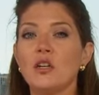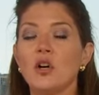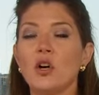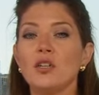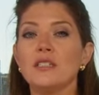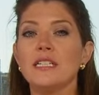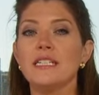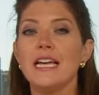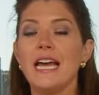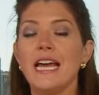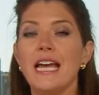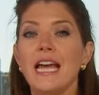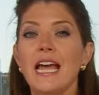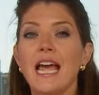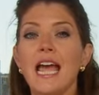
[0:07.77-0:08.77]
called
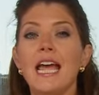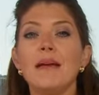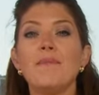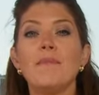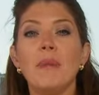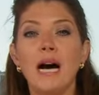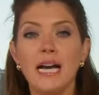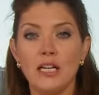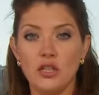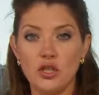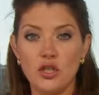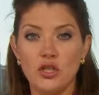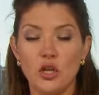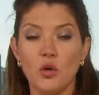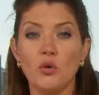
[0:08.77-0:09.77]
today a
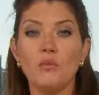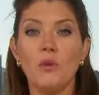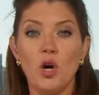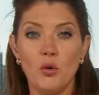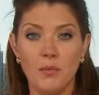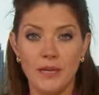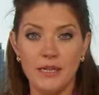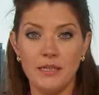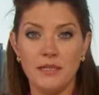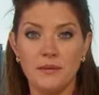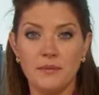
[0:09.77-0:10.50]
milestone moment.